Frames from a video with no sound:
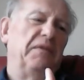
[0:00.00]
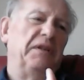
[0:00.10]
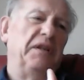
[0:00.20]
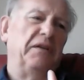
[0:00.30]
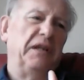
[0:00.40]

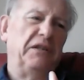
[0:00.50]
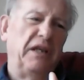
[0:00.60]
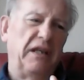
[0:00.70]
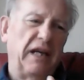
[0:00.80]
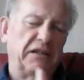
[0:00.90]

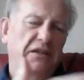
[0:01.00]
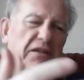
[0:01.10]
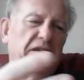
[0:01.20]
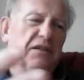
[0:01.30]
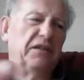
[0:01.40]

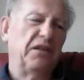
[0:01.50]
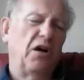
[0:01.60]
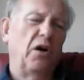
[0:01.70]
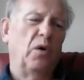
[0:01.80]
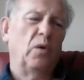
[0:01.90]
Exodus, this
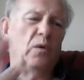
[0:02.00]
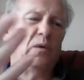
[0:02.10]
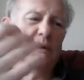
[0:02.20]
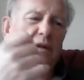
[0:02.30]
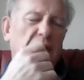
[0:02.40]

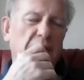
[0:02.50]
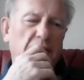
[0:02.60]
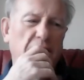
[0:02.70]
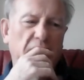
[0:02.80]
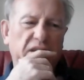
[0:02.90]
whole
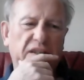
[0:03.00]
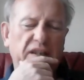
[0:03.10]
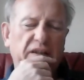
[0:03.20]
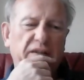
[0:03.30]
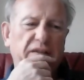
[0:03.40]

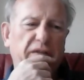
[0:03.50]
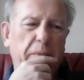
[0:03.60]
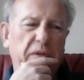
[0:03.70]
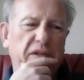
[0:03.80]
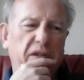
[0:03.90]
series of
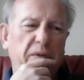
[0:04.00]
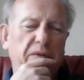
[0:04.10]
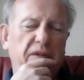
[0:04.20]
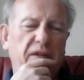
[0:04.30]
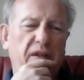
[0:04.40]

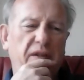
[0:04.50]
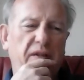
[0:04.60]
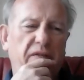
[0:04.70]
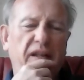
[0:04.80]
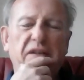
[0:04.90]
episodes and
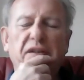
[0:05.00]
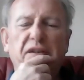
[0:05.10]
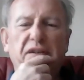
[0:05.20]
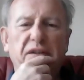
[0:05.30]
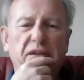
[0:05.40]

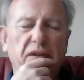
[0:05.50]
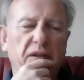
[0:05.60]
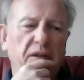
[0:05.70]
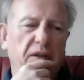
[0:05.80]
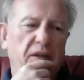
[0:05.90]
events.
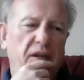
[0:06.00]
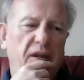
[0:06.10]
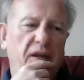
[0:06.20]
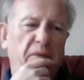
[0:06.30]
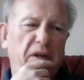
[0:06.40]

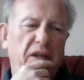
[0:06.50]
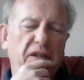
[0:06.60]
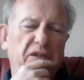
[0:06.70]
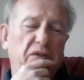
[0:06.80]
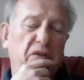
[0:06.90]
And
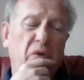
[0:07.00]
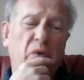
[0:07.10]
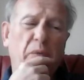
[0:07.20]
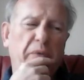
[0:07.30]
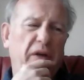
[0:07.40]
it's
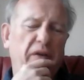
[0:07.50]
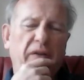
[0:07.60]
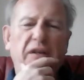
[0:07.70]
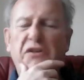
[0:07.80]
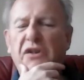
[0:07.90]
all part of
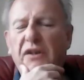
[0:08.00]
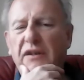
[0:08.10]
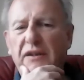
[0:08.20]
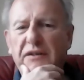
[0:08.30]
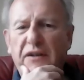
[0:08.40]
that
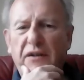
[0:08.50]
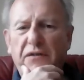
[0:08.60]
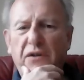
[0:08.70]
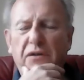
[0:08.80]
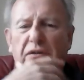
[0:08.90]
journey, isn't it, of
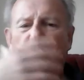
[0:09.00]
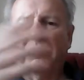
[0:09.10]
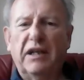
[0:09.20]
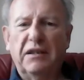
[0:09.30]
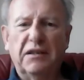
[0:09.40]
God trying to
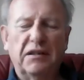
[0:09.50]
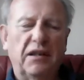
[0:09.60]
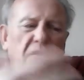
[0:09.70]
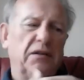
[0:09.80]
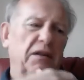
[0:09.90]

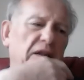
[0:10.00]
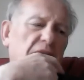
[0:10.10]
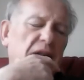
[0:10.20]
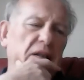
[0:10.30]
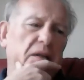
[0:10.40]
reconcile
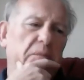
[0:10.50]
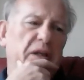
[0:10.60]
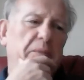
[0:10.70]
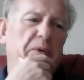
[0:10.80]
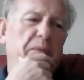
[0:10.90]

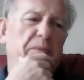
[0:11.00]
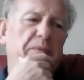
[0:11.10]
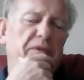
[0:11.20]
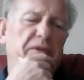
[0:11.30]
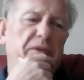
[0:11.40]
people
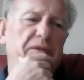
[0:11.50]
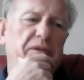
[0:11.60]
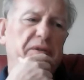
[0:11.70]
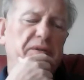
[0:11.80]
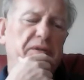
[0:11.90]
to
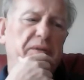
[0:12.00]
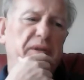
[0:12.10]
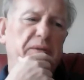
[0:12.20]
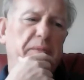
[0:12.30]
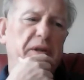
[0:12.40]

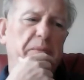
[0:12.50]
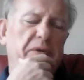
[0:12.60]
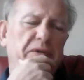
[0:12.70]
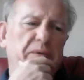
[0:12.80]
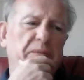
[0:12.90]
his people,
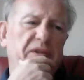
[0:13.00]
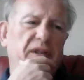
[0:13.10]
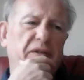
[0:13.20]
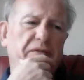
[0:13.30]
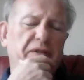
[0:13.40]
to
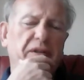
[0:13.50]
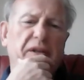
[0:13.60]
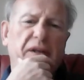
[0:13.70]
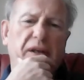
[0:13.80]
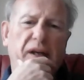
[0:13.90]
himself,
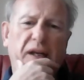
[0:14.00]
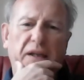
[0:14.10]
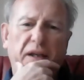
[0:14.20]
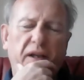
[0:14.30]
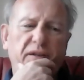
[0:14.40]

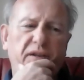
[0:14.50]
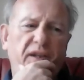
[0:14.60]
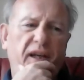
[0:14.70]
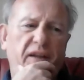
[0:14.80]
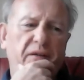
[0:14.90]
and to
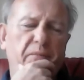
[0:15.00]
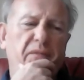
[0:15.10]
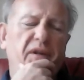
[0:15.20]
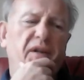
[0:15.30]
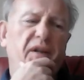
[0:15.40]
get them